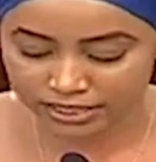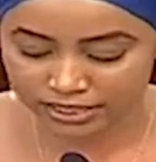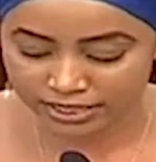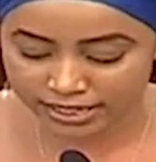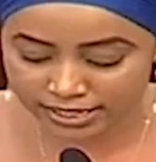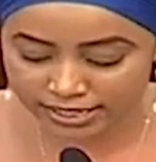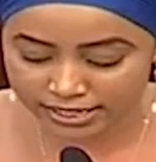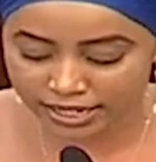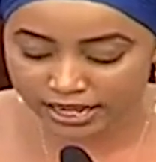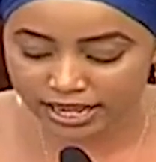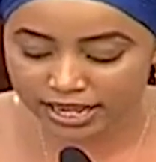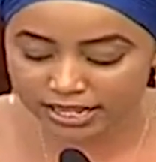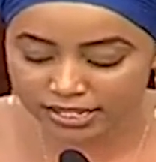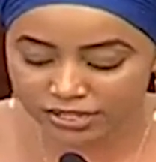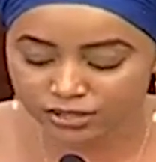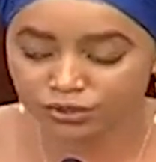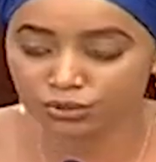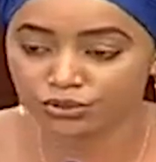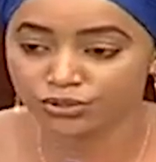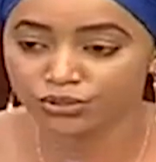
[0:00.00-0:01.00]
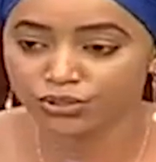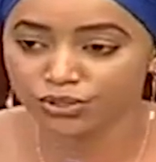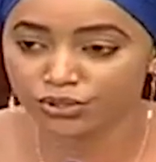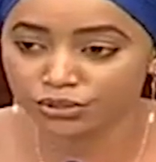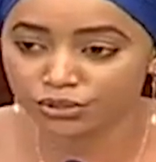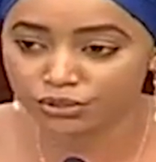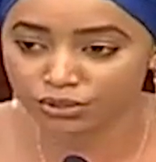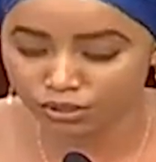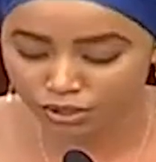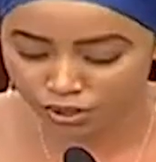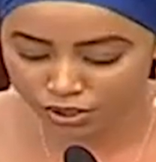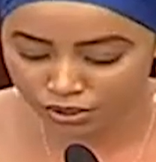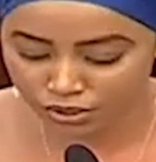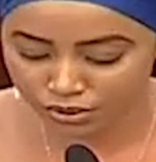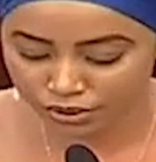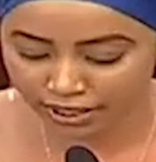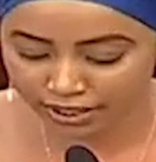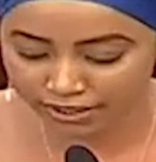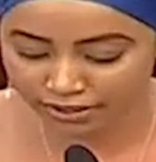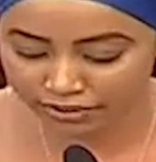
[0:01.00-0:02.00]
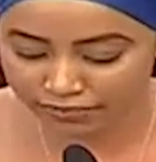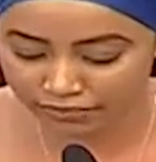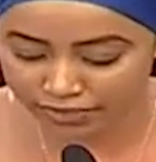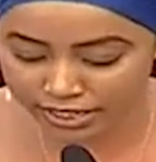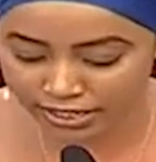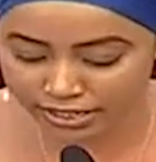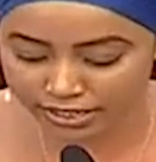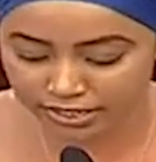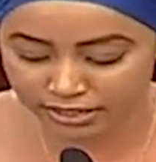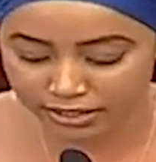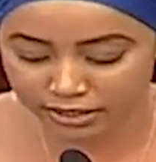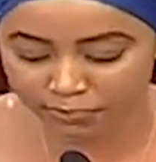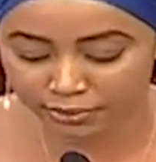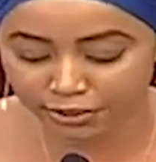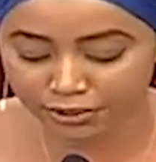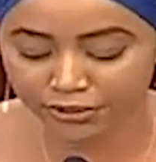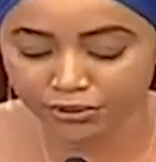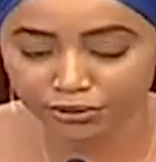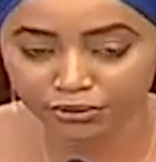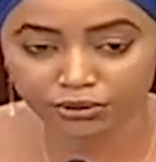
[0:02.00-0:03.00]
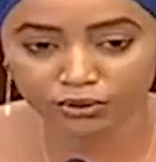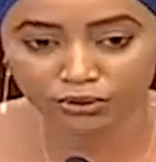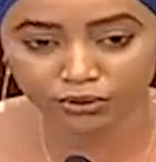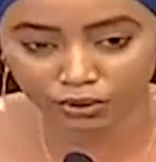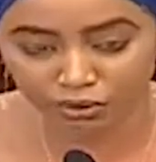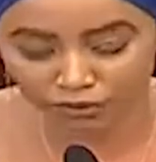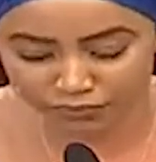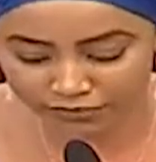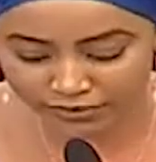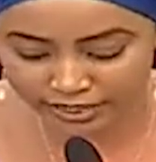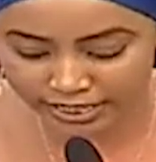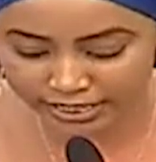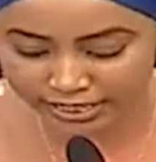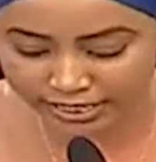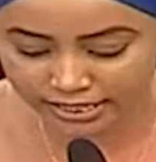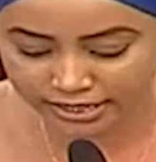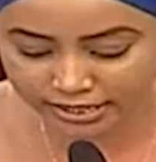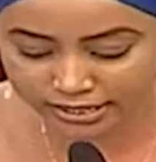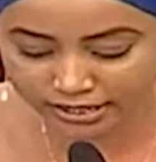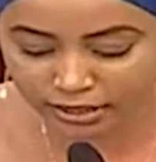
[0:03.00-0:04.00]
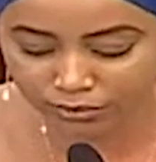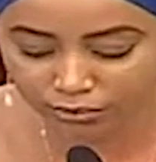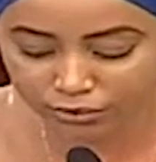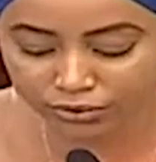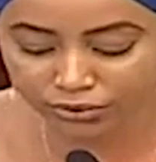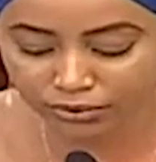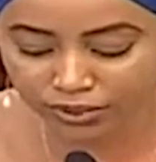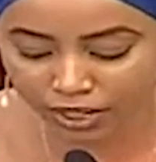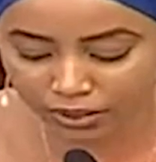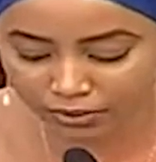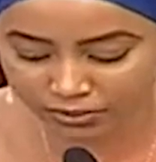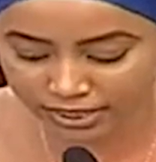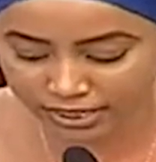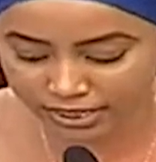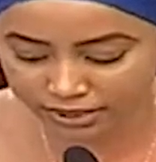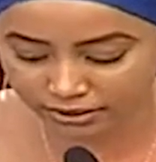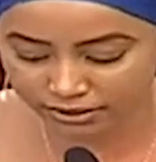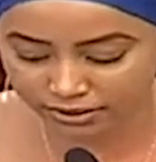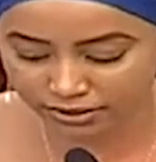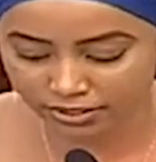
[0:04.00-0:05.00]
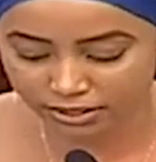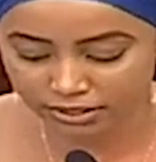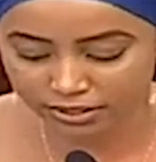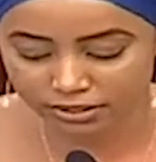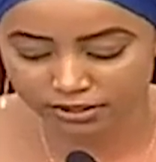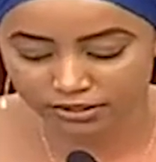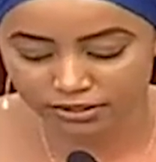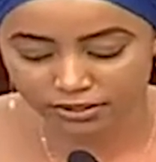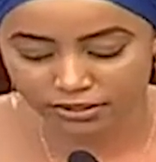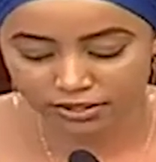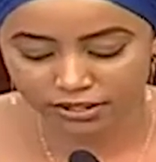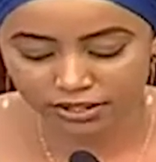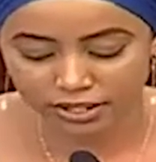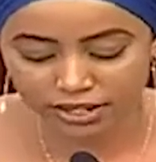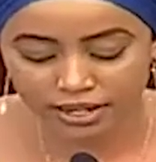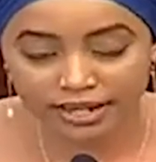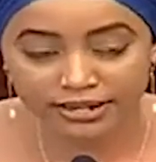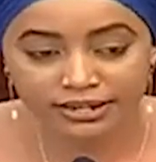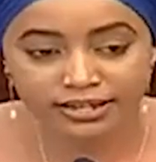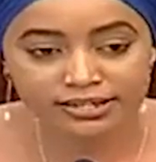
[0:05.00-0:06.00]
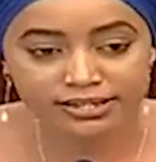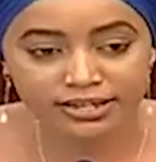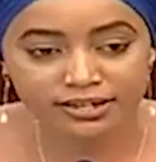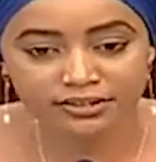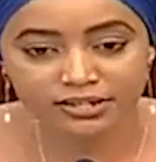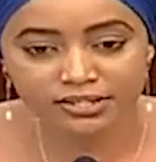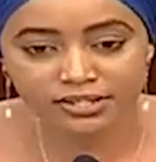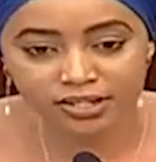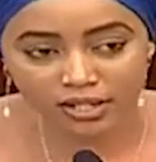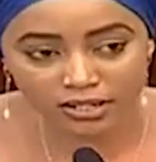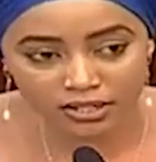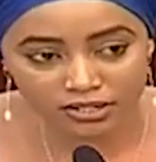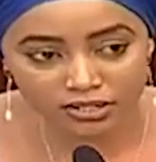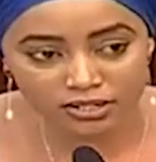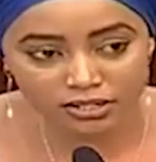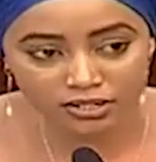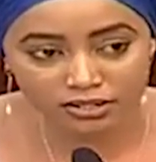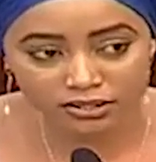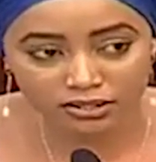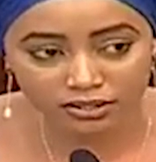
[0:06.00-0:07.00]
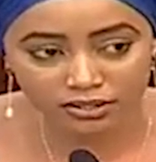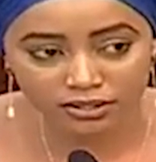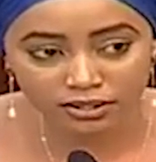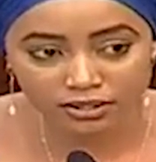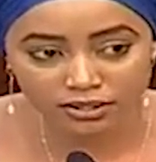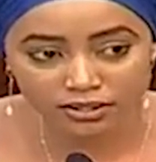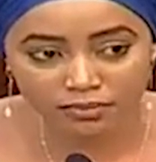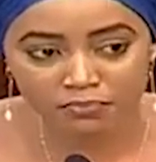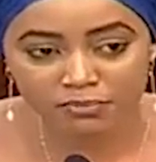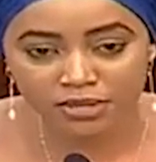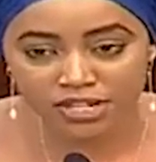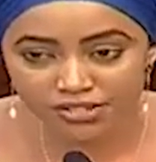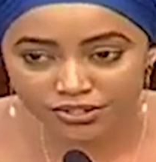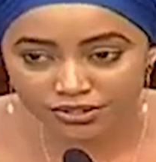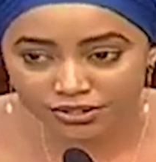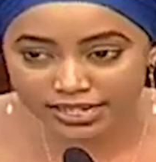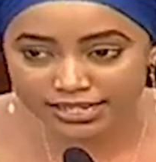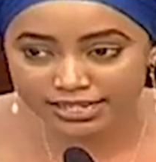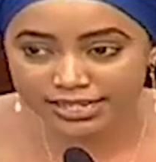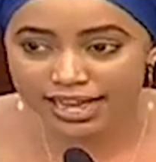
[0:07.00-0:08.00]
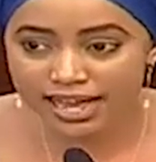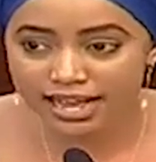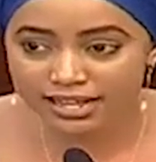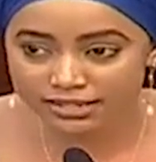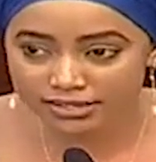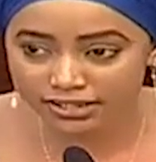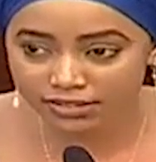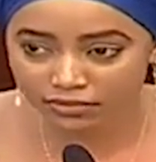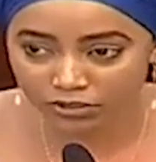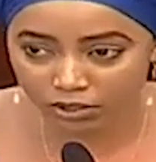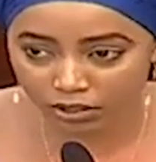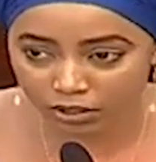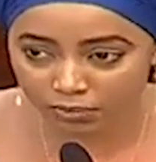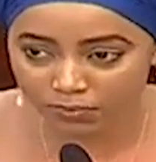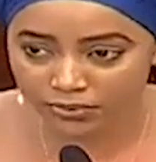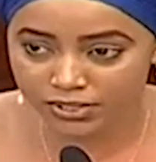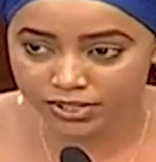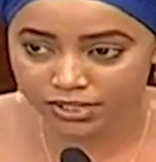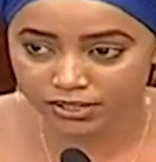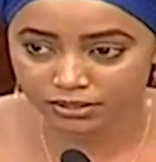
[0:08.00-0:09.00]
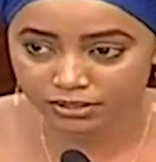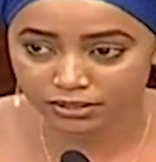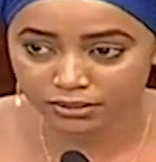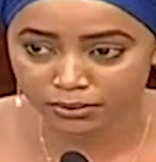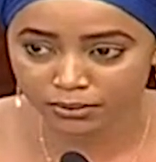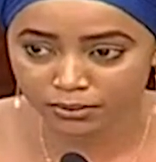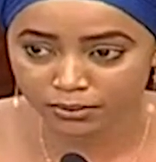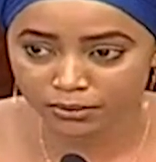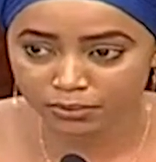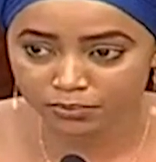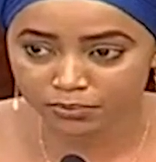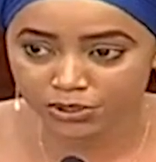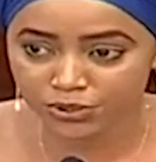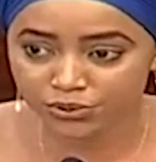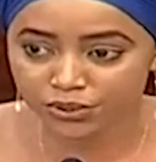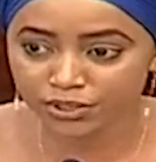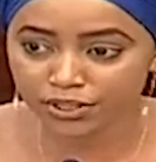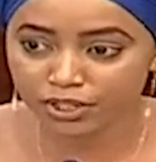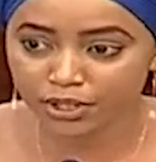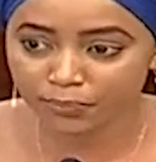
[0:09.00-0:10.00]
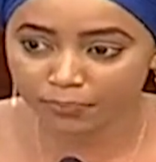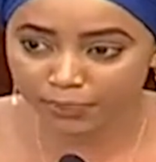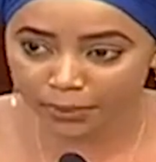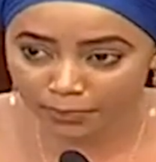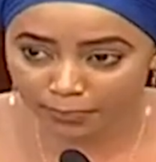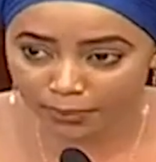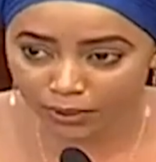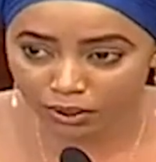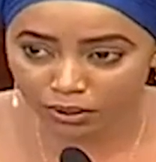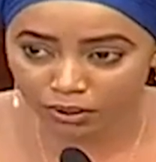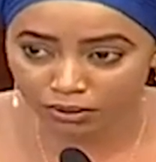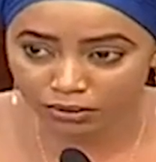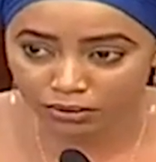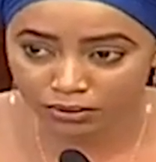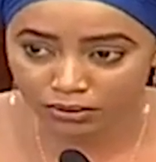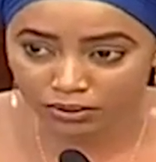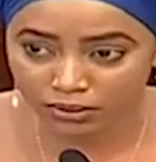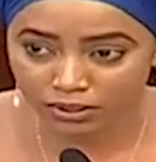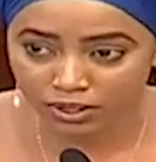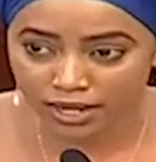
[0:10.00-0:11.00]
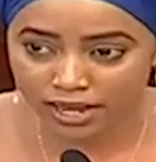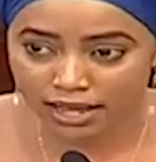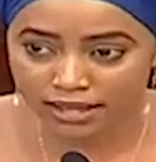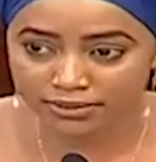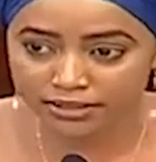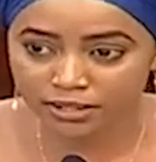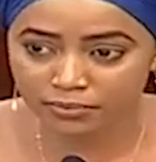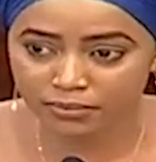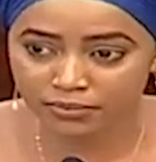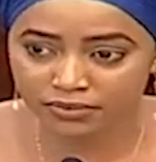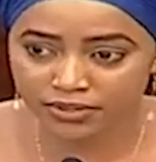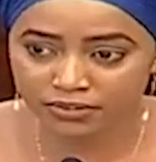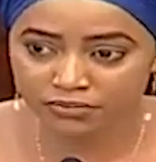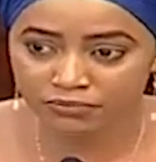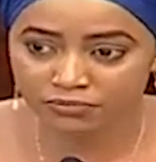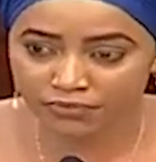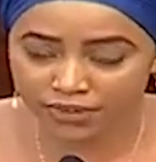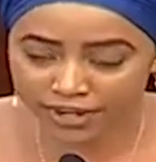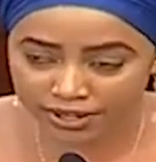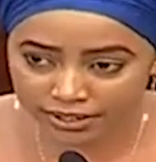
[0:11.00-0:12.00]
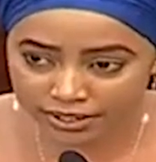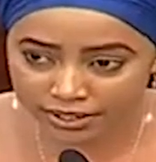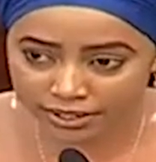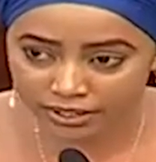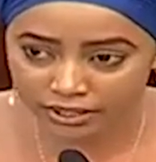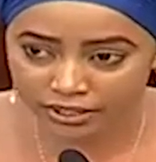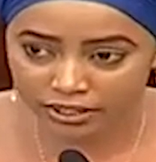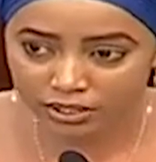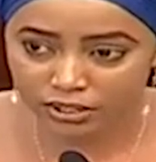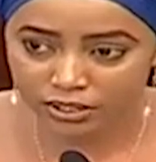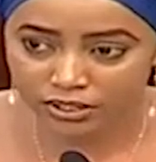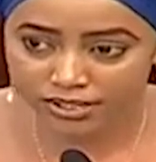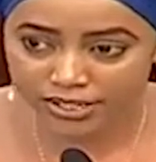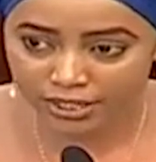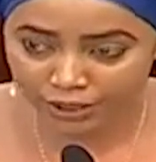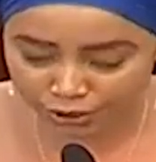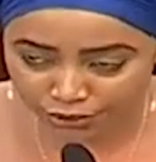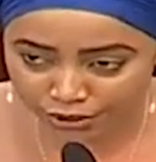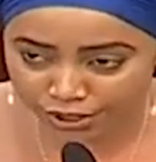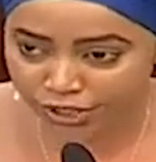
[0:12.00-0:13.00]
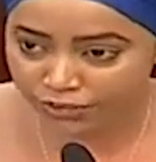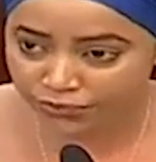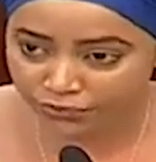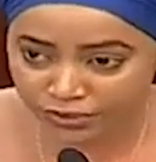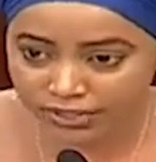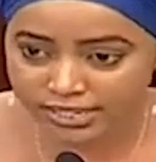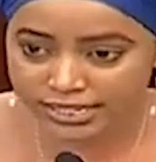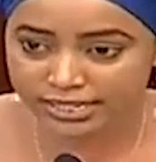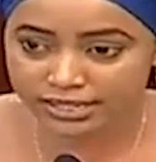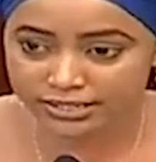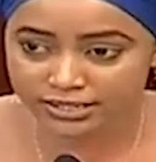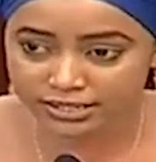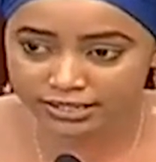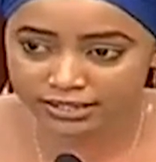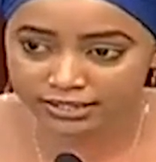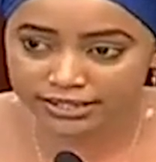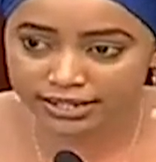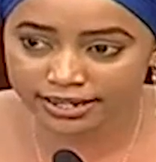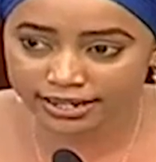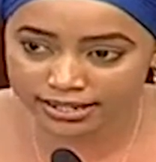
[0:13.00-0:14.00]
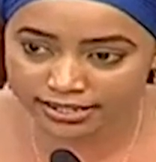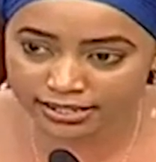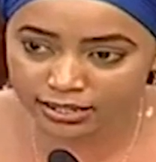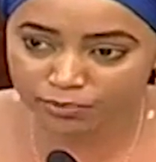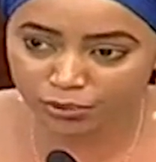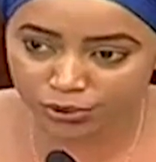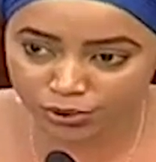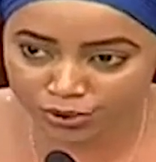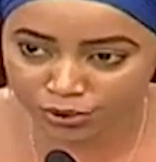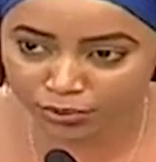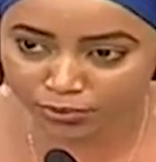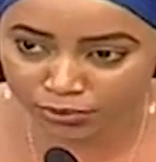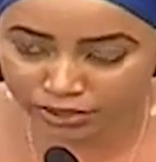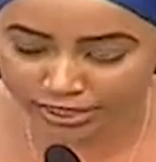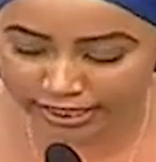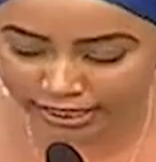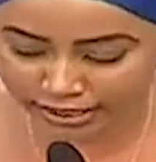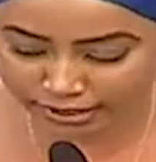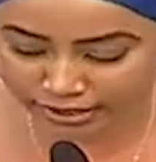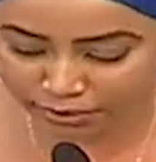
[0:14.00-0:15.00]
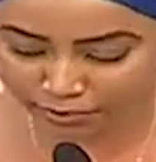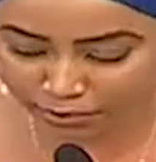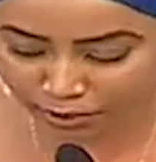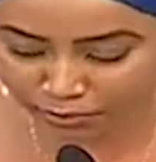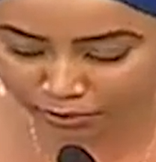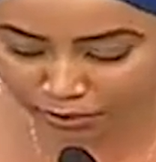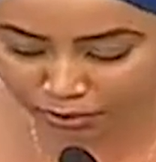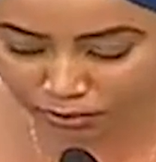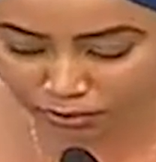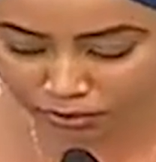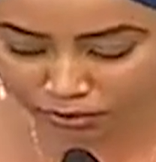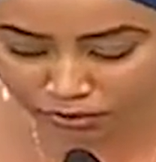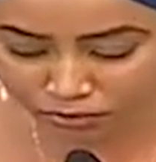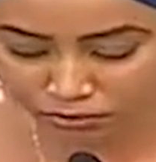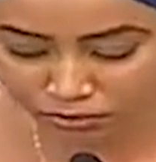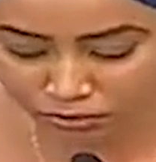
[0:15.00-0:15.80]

This has continued to aggravate the perennial conflict in Samburu County. And as a result, mistrust has developed between the people and the very security forces that are supposed to protect the people.